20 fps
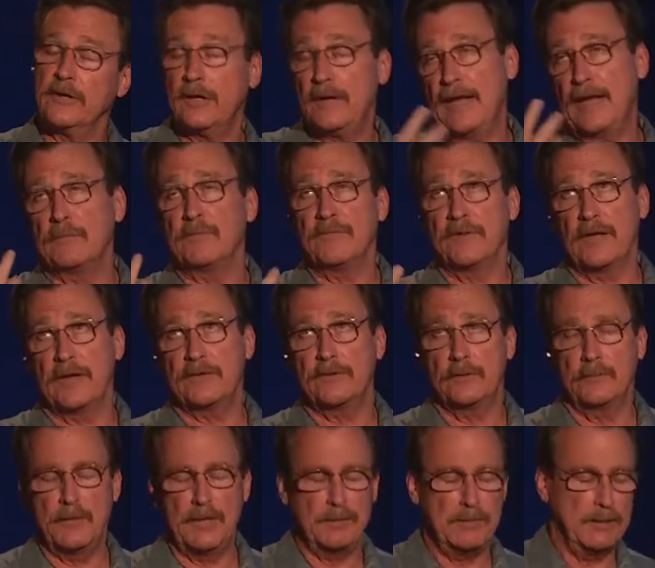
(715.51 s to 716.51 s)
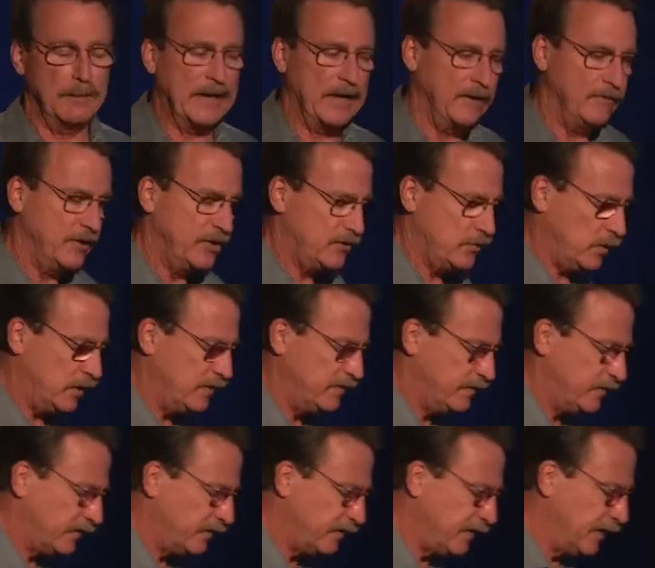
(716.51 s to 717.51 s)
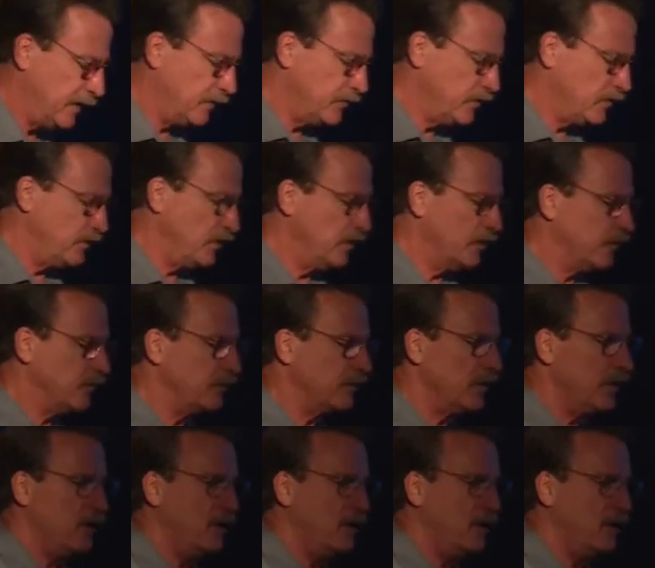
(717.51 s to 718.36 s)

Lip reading: it happens actually maybe about every 26,000 years,